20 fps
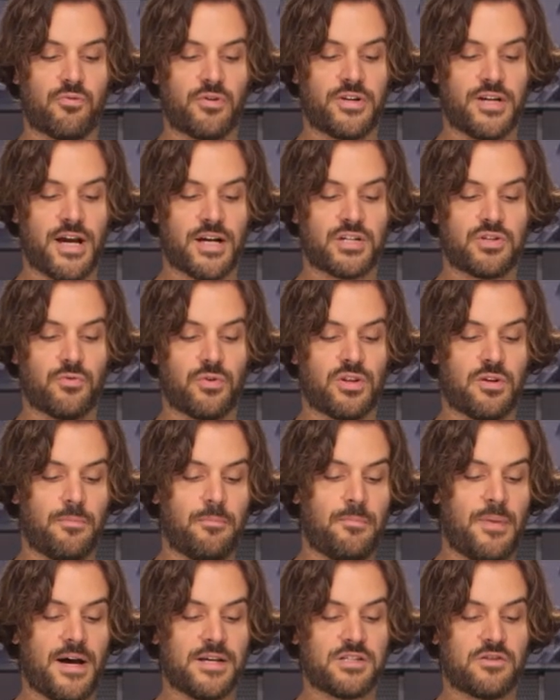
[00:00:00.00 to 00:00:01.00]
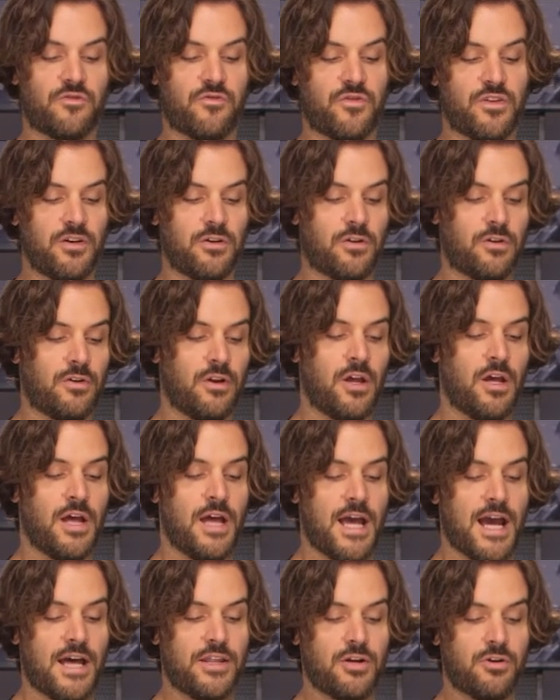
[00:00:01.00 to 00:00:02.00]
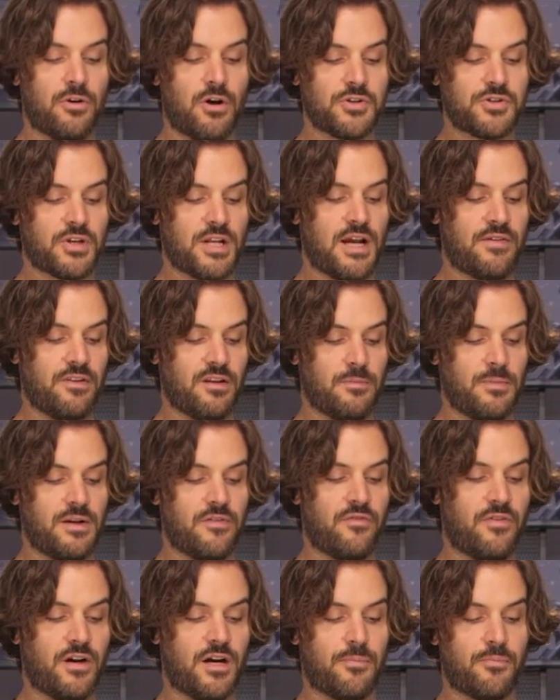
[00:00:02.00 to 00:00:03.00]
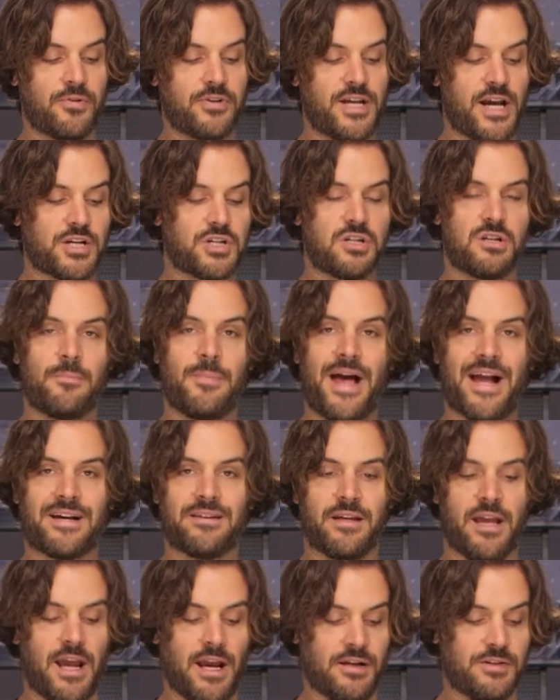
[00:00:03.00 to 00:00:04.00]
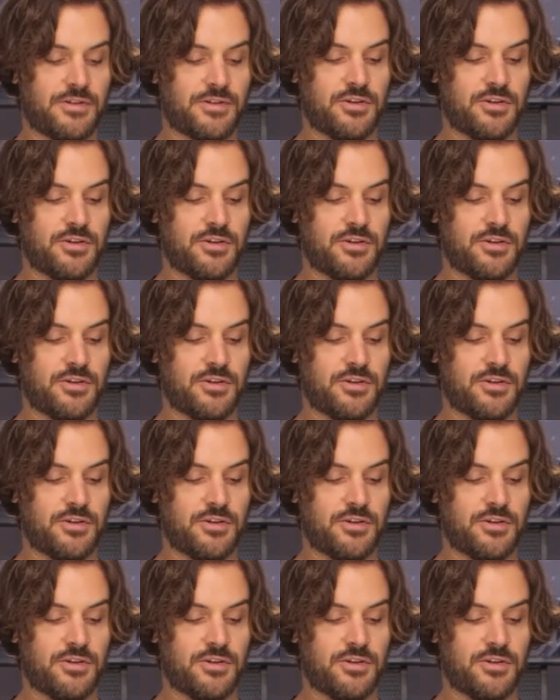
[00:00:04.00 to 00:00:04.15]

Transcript: protection with the best feel. And then you're also going to have a little bit of protection in the back of the hand.